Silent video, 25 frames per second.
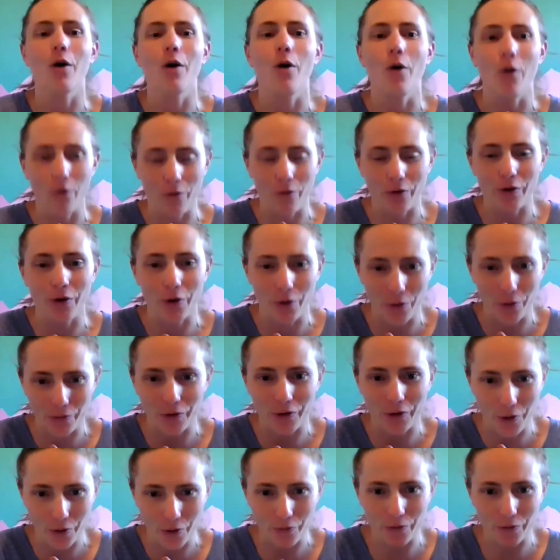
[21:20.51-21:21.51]
over and over
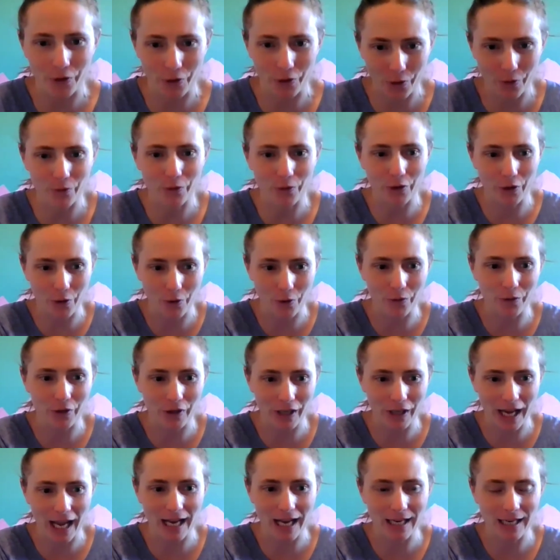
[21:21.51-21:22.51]
and over and over and over
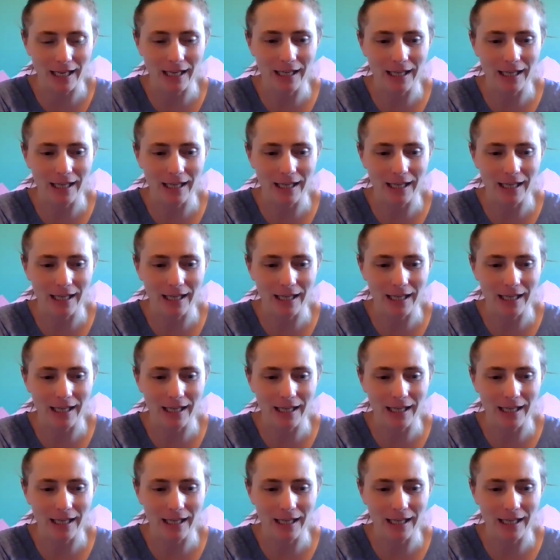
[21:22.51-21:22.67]
again.